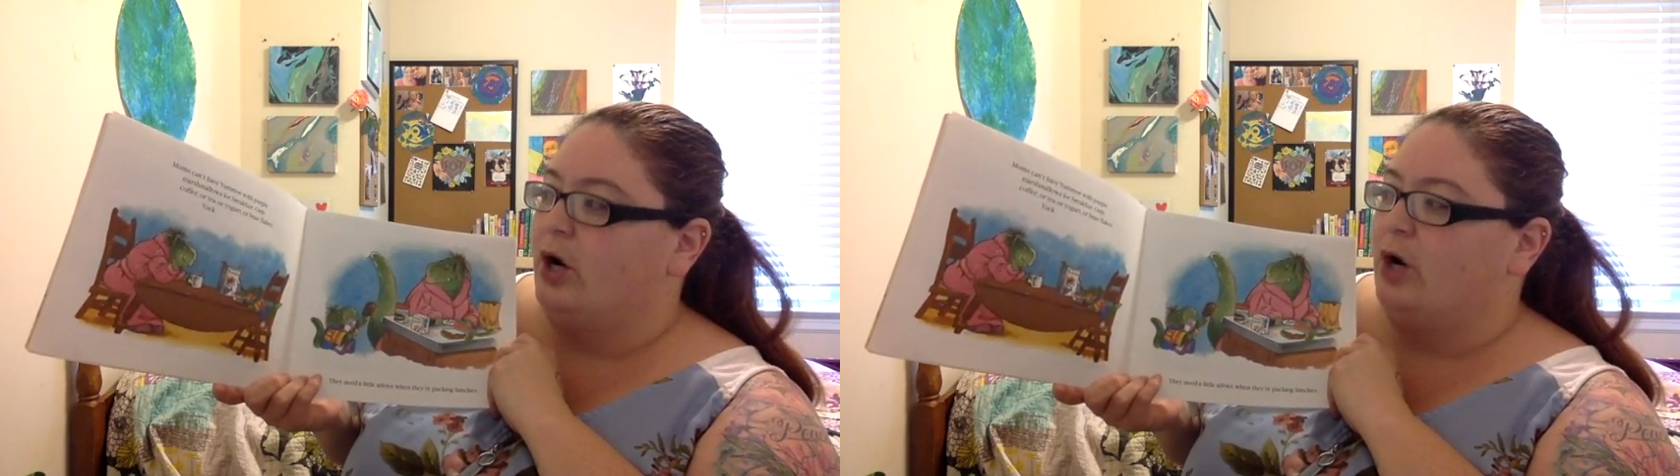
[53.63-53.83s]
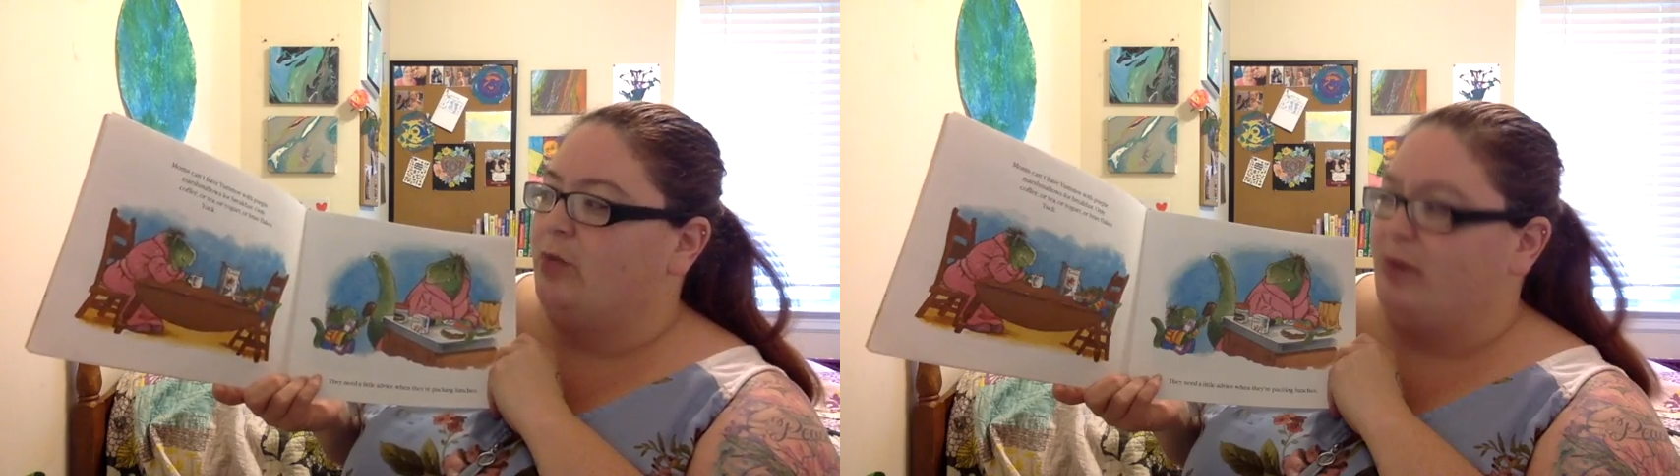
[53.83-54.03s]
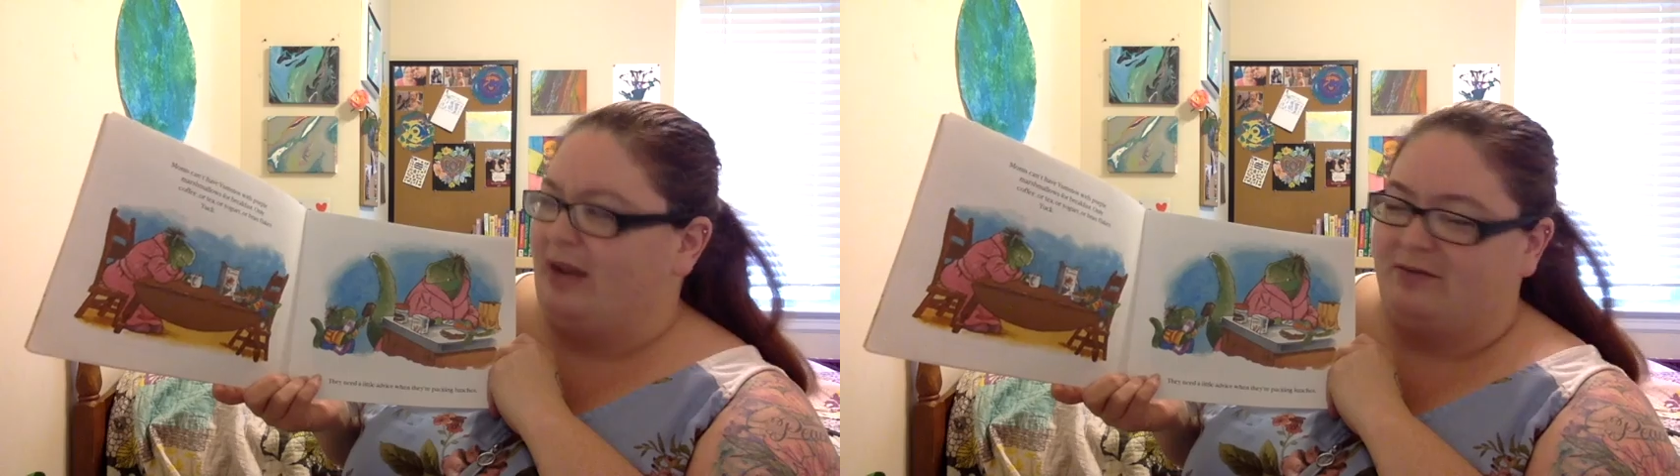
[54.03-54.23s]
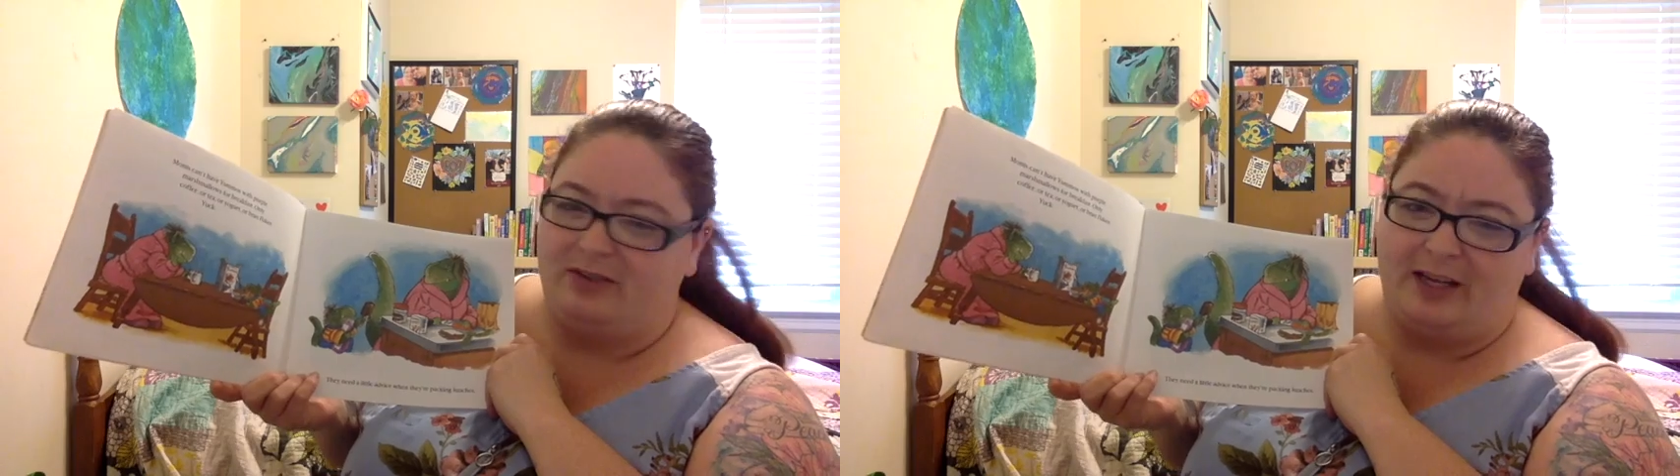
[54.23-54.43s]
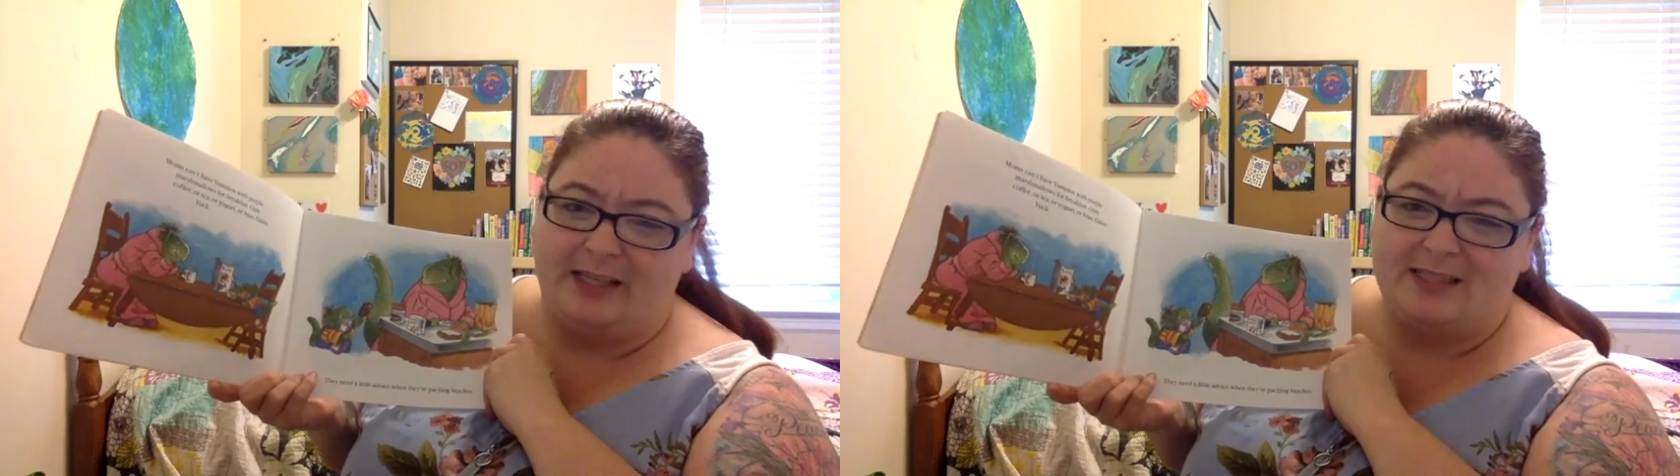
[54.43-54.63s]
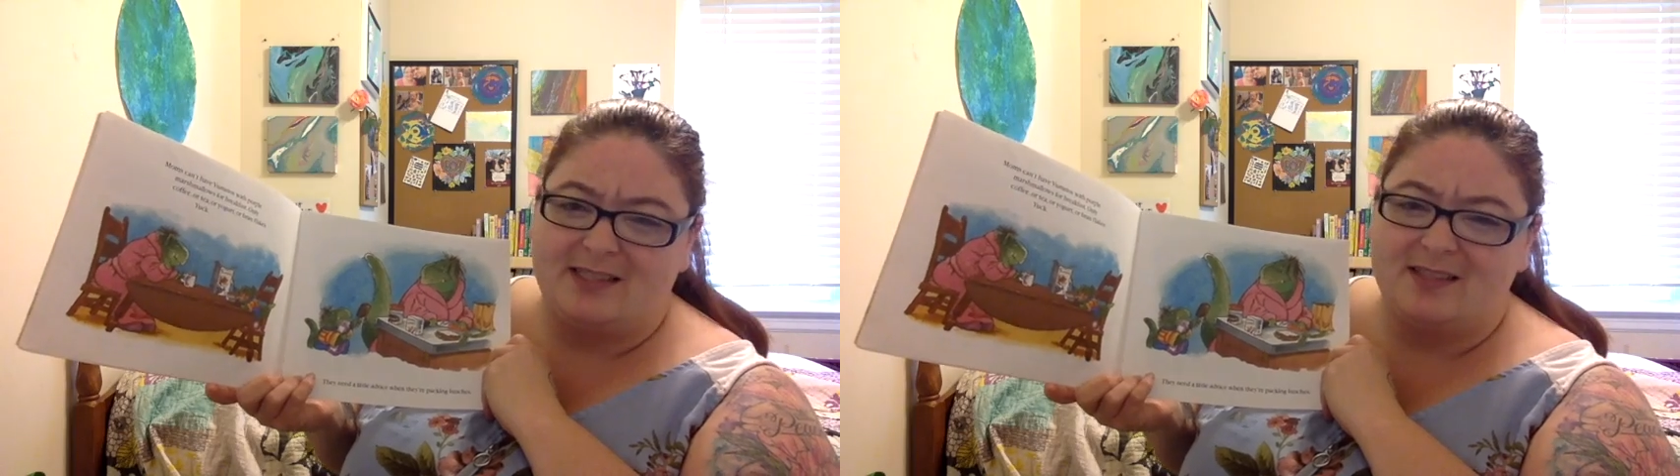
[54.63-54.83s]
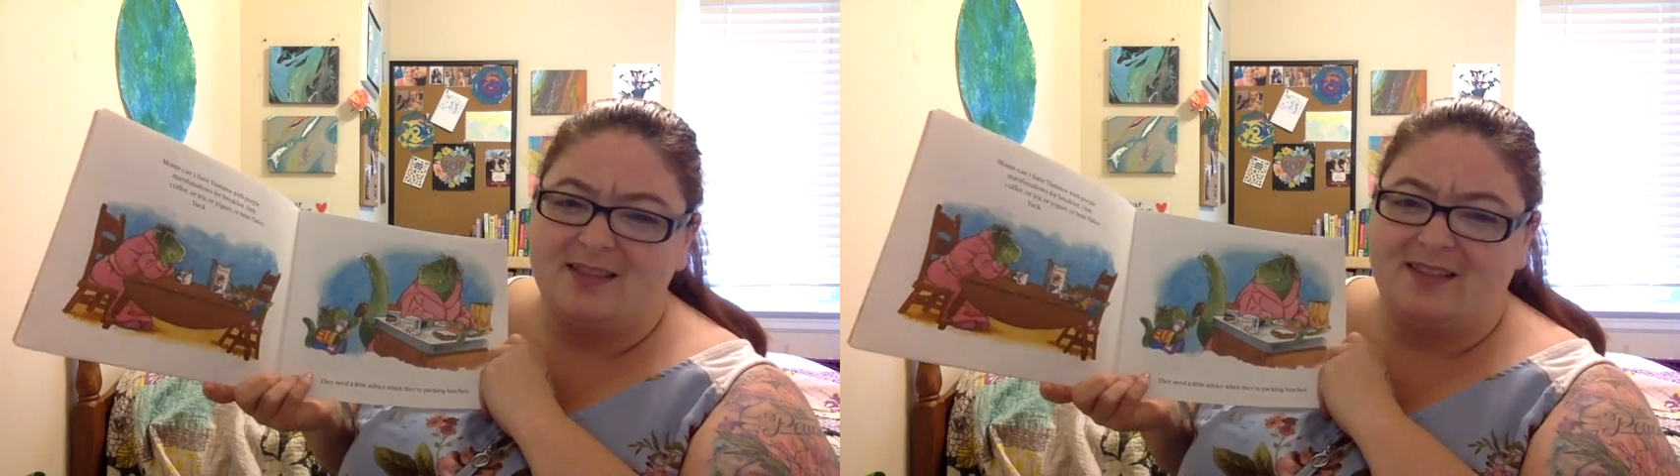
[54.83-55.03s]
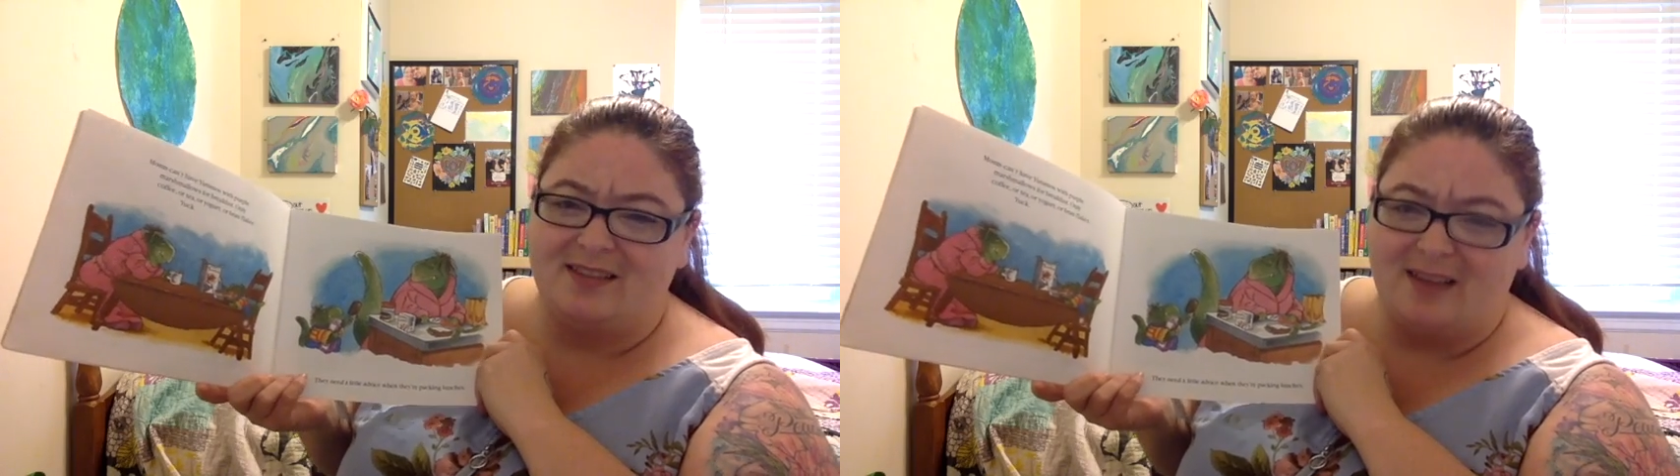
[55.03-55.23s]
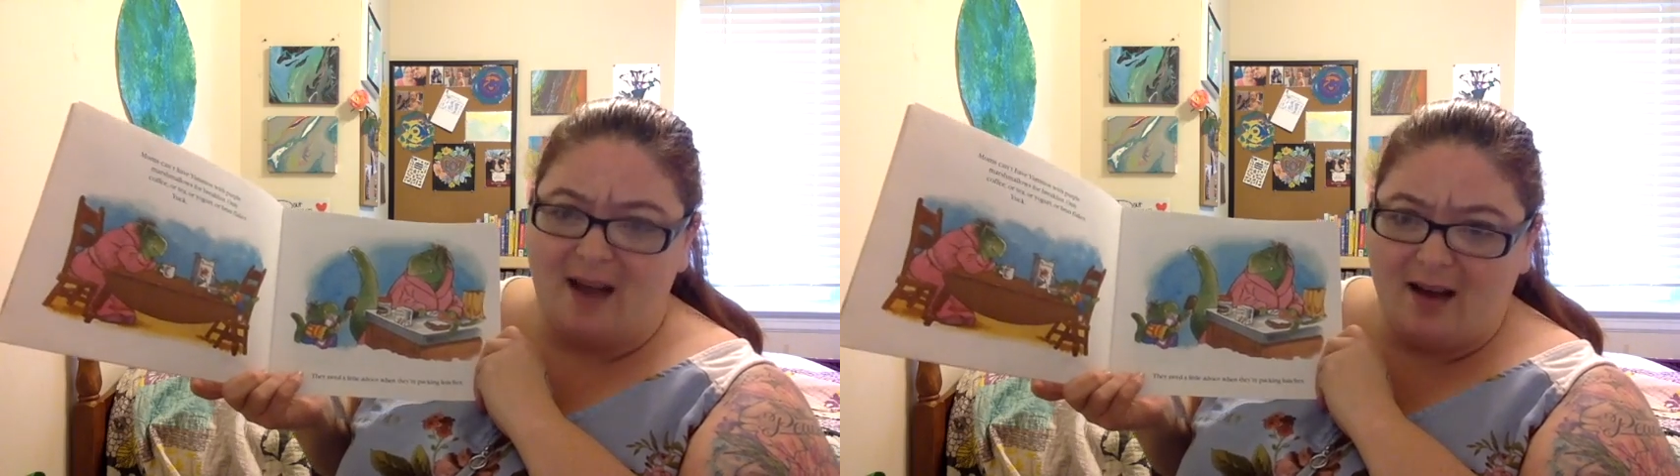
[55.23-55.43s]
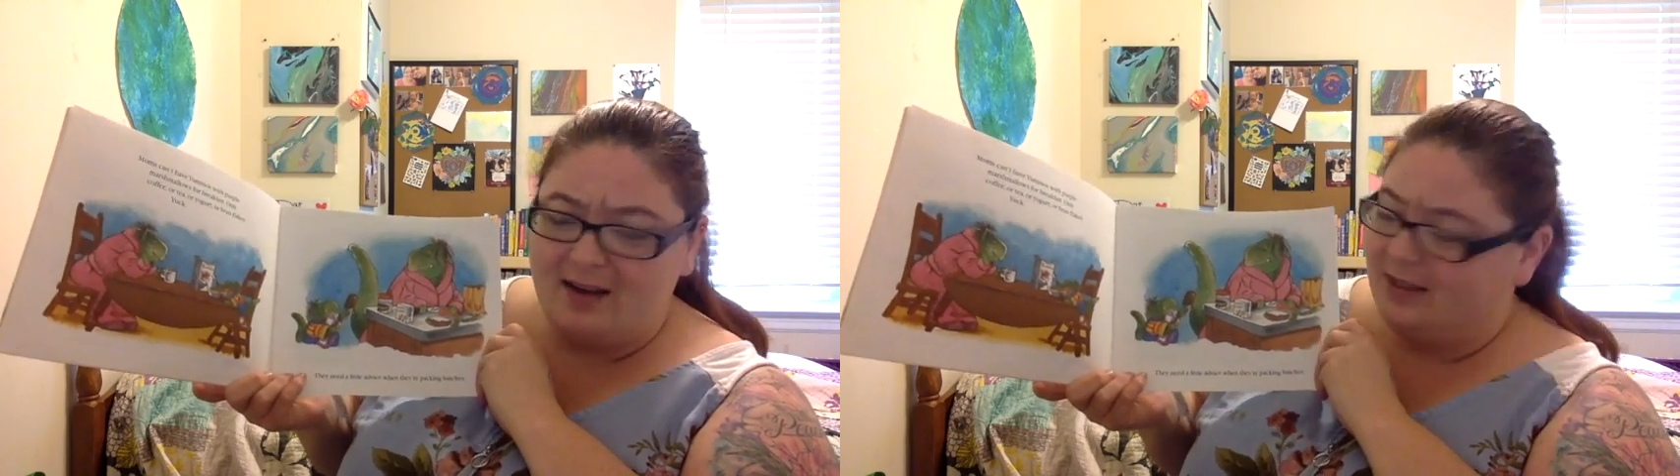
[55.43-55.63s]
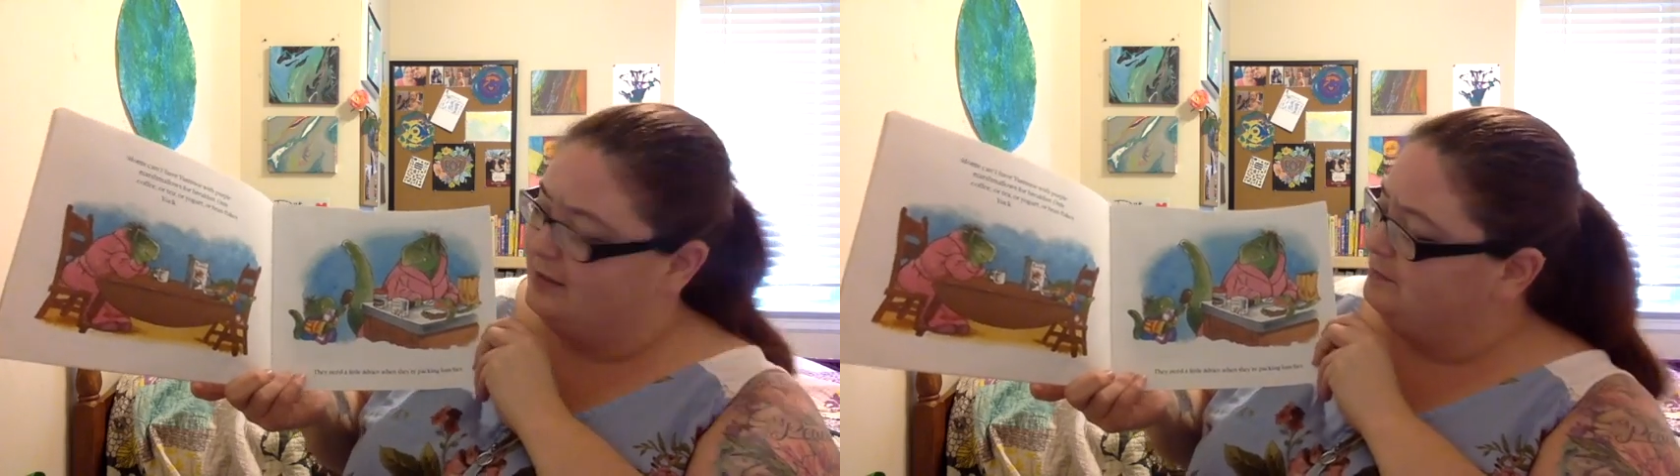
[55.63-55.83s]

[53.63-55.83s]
or bran flakes. Yuck.